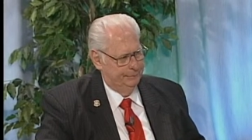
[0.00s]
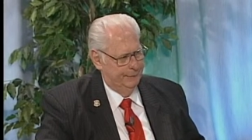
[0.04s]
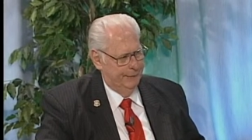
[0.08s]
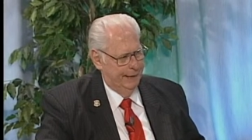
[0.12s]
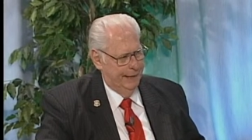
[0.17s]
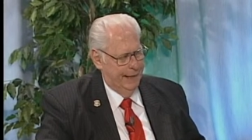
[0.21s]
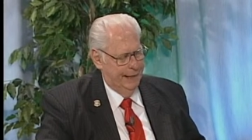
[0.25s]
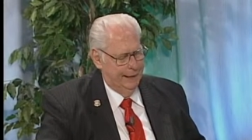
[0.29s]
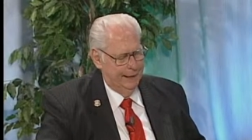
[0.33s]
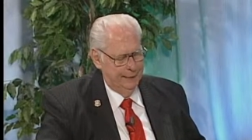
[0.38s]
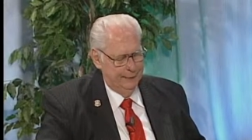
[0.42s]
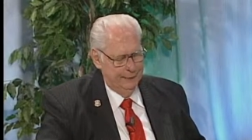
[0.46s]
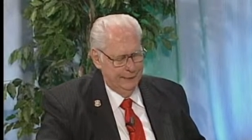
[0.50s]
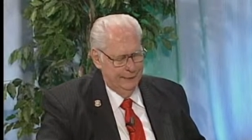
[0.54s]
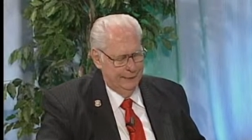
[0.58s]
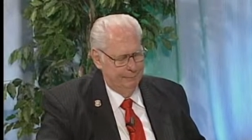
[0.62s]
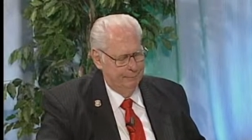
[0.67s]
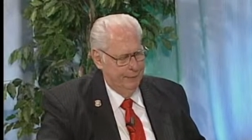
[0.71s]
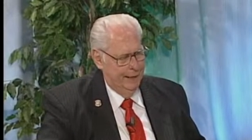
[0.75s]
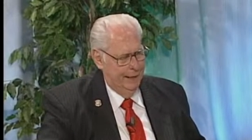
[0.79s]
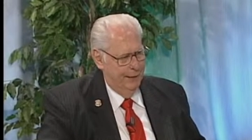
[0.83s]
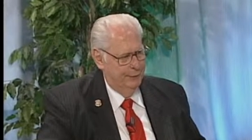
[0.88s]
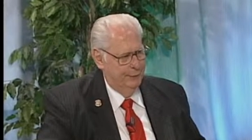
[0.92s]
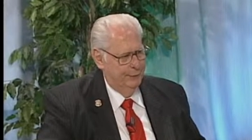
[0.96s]
I can
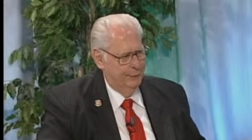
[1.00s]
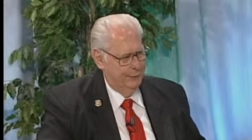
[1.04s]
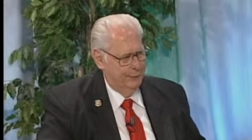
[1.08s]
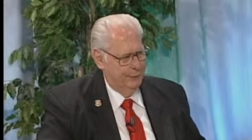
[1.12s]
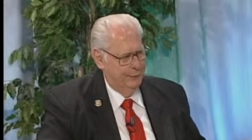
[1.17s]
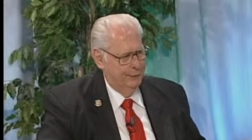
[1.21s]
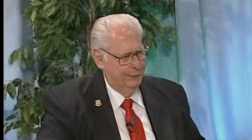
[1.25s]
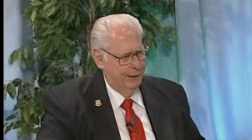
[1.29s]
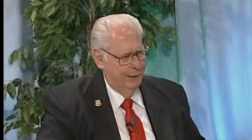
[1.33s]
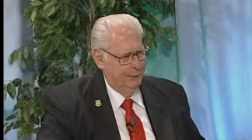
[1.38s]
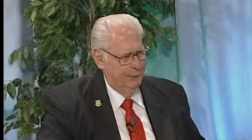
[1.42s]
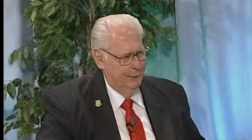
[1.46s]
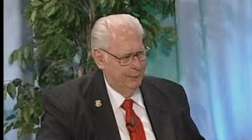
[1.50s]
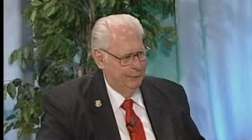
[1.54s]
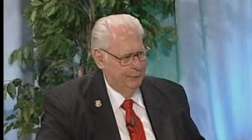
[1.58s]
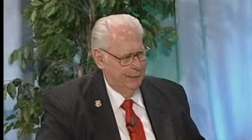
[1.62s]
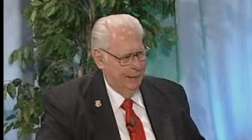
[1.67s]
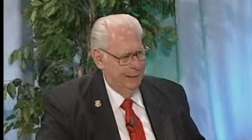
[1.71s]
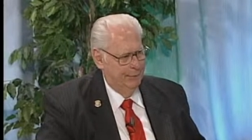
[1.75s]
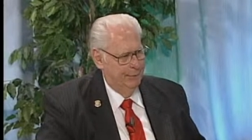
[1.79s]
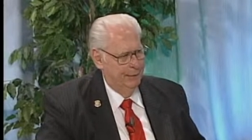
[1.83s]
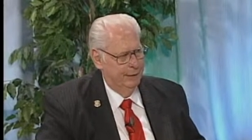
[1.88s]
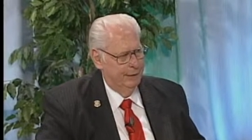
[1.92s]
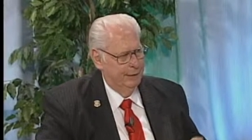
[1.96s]
set boundaries on that one
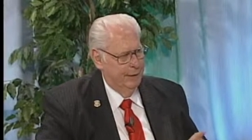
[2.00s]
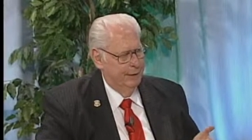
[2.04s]
family.